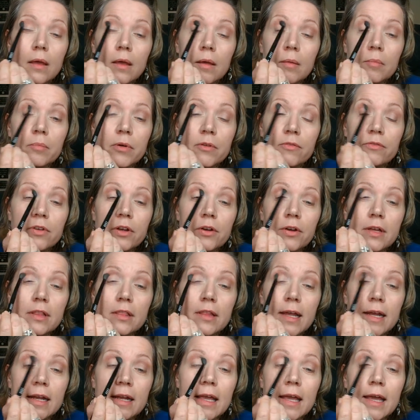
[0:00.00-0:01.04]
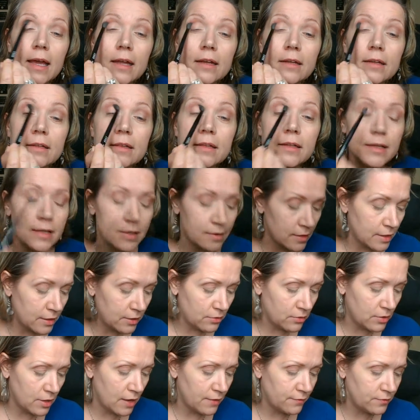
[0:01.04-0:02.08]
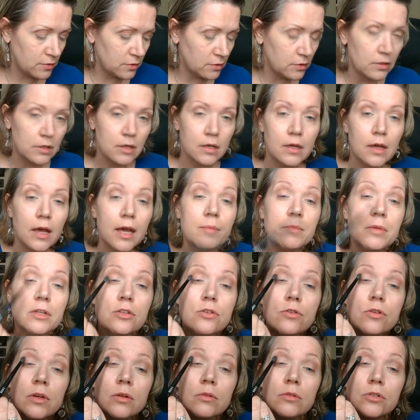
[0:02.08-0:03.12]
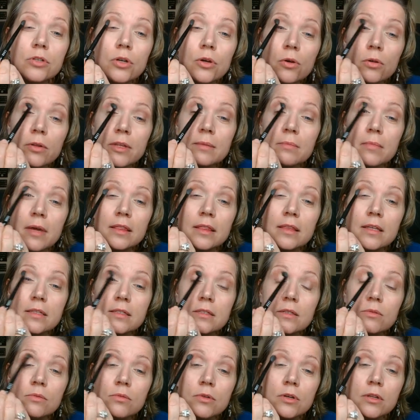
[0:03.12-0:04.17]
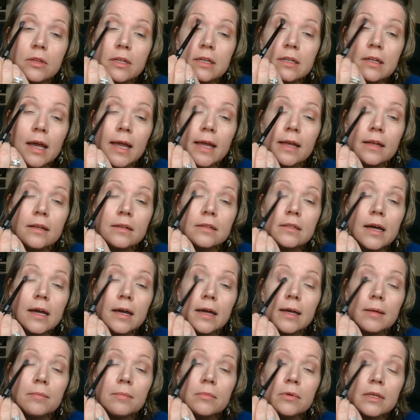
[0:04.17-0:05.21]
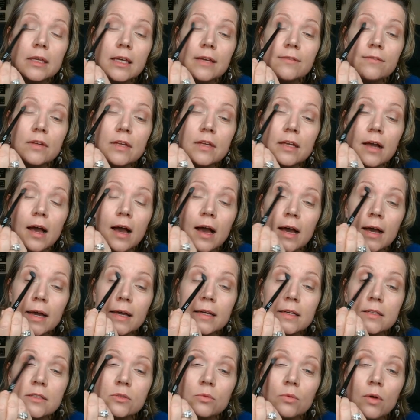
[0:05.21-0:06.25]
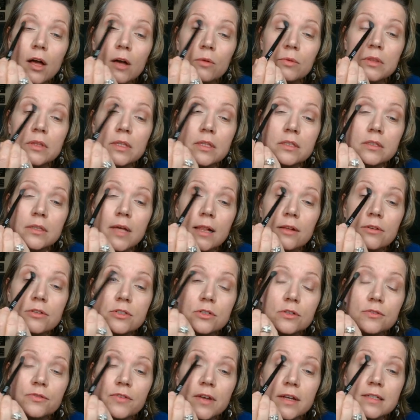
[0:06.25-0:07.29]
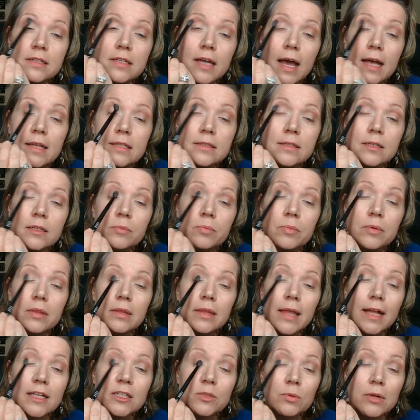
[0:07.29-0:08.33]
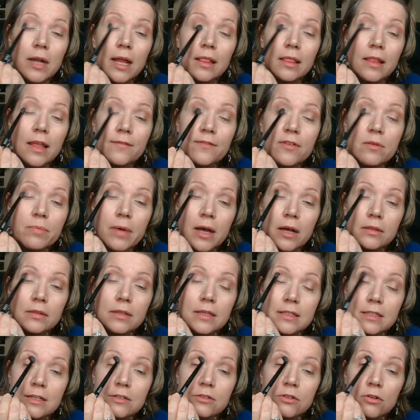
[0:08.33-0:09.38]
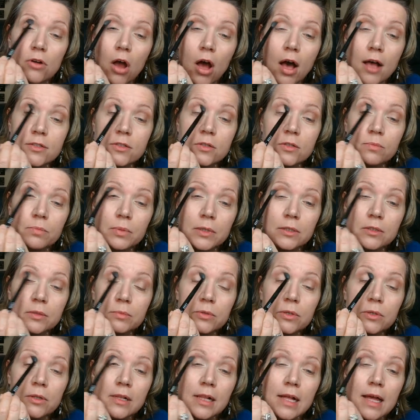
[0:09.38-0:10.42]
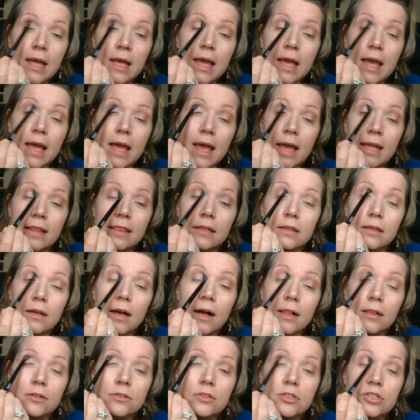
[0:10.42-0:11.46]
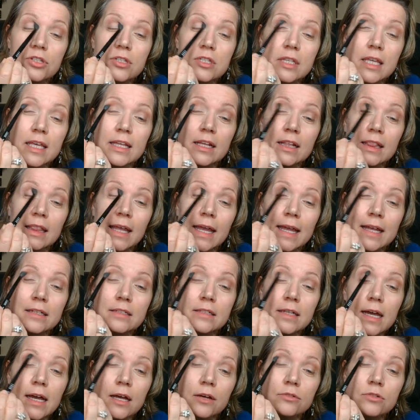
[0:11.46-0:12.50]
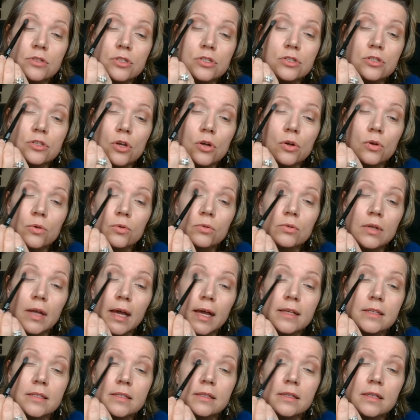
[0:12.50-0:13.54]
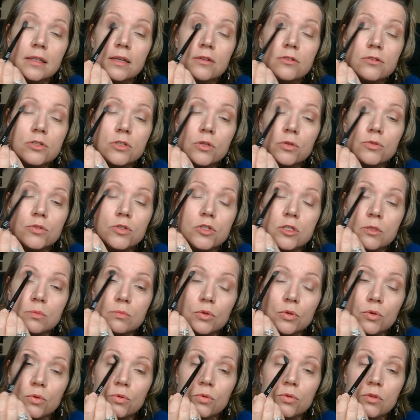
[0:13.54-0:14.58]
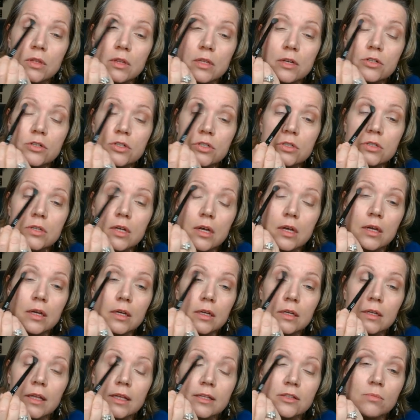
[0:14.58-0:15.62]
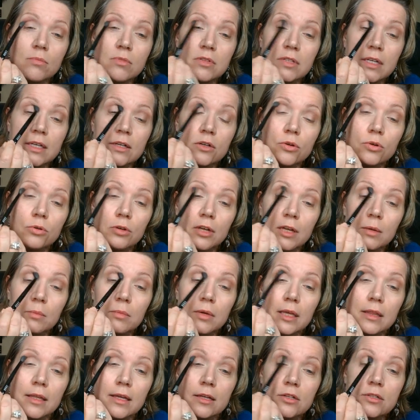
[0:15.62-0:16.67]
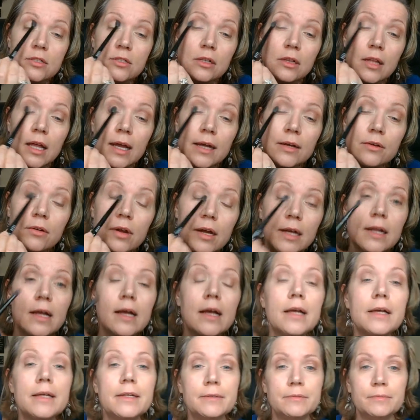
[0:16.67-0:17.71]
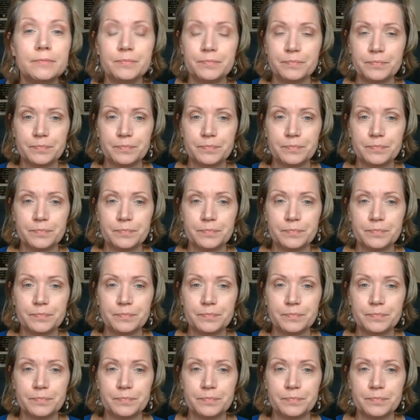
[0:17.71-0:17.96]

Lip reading: But very light-handedly. I don't have to, I mean, you can totally make this a really nighttime evening eye as well. With these colors are fantastic. That's what I love about these. These are also buildable, and the colors just, they lay down so nicely. They're so smooth, and they're just, it's almost like creamy. They just glide right on.